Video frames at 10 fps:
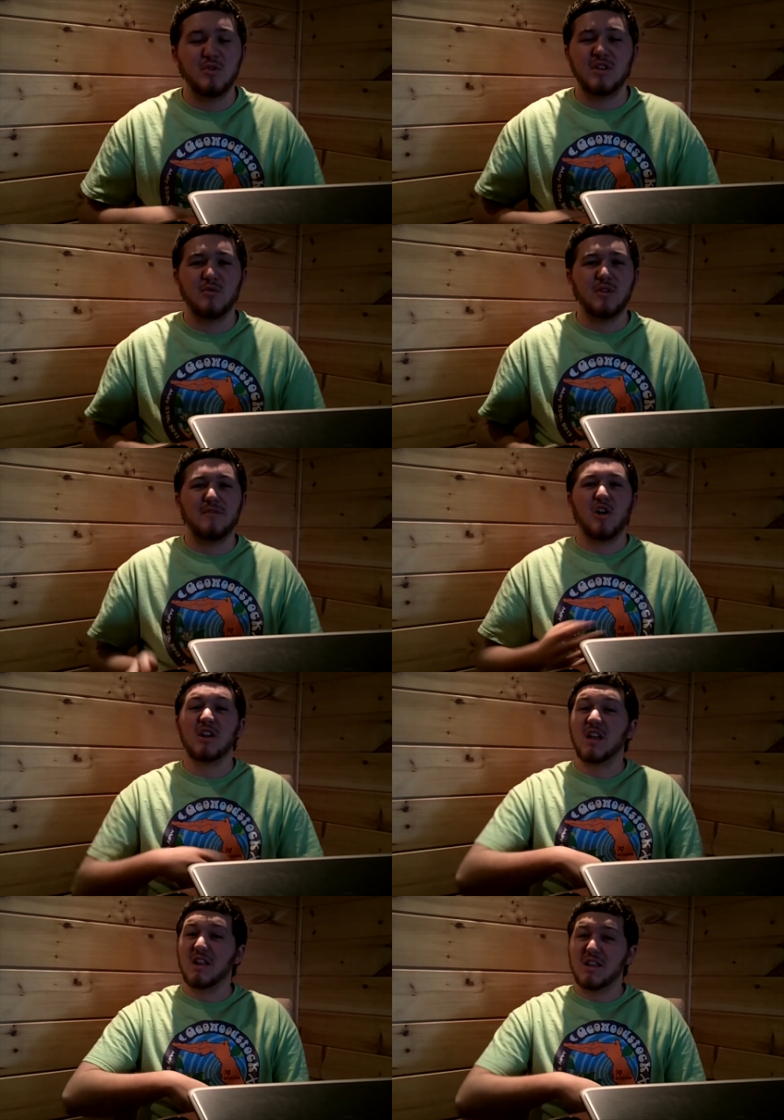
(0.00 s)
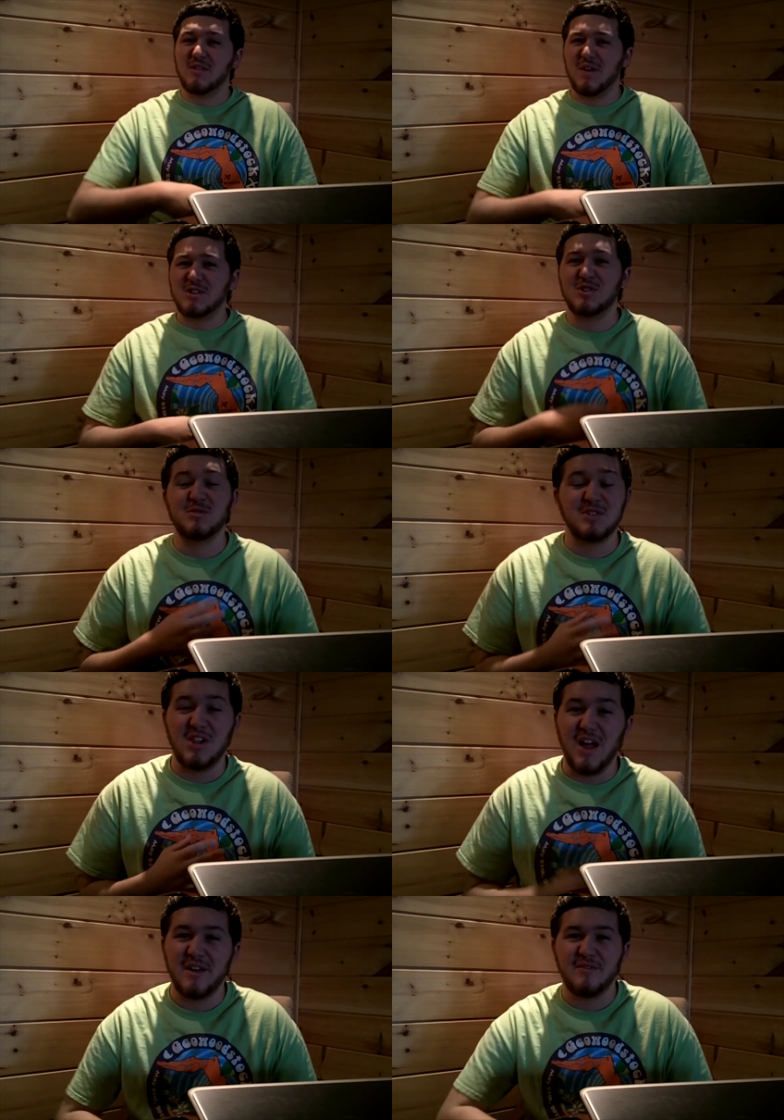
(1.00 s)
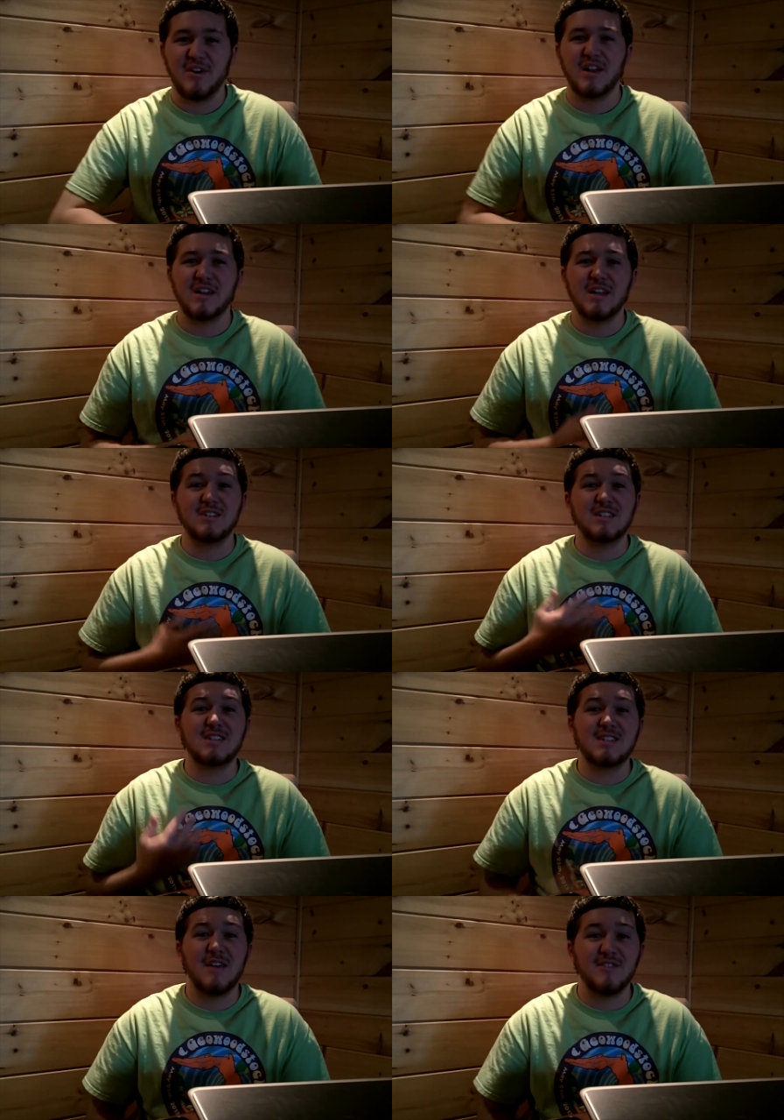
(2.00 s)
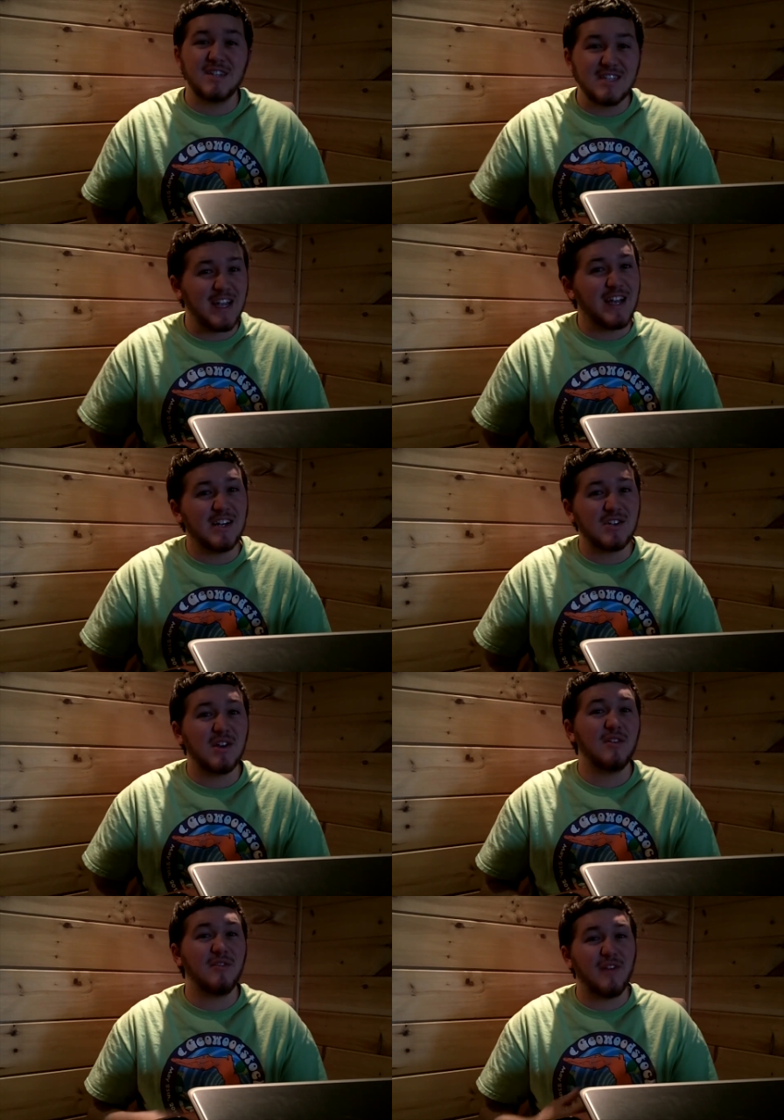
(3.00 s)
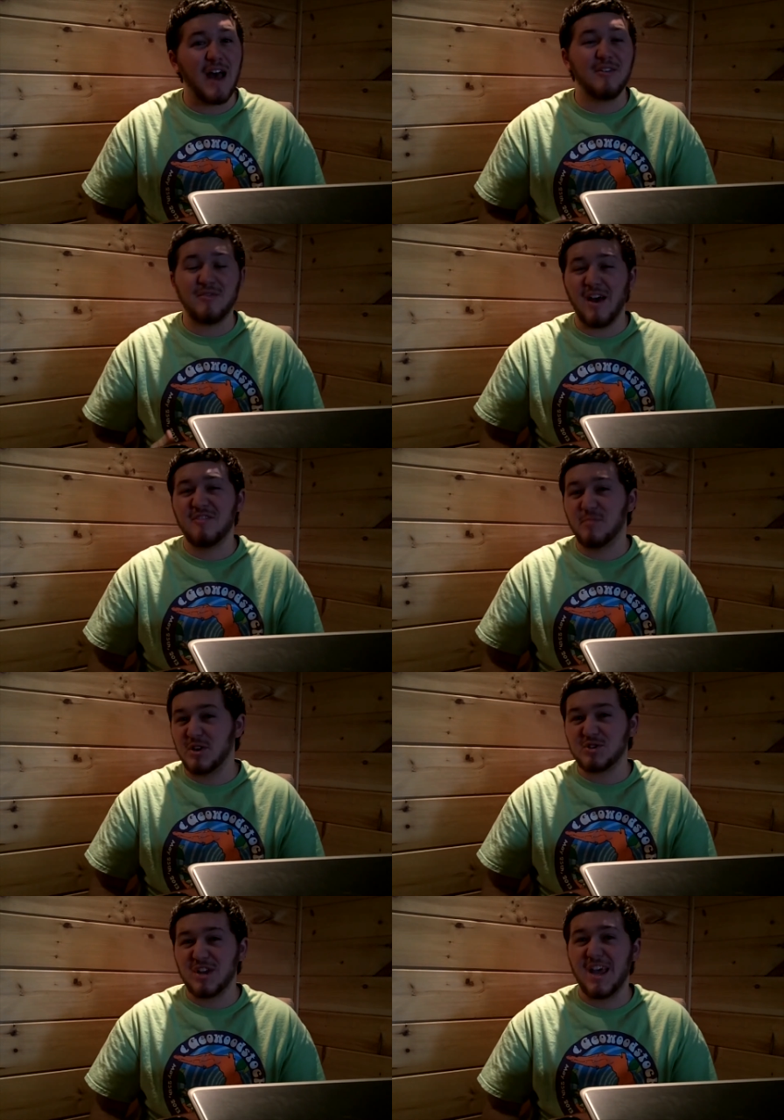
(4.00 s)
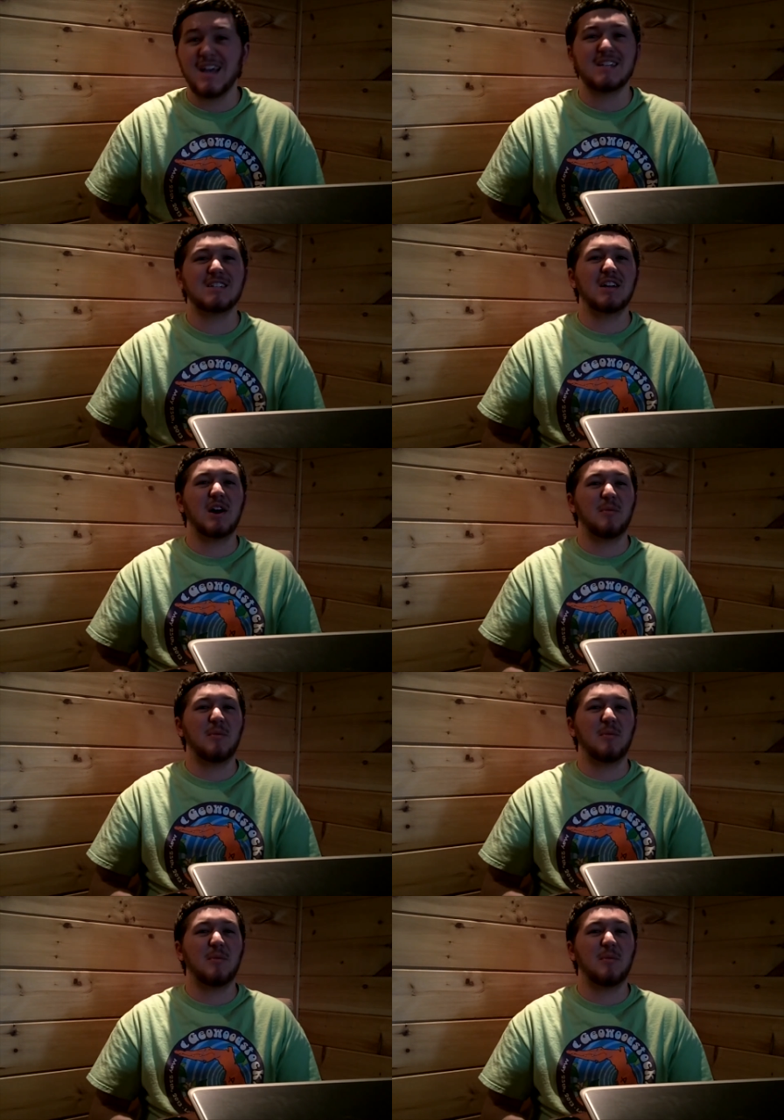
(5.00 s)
We've already done the adventure. It was a lot of fun. It's a 7-stage 5-5 puzzle cache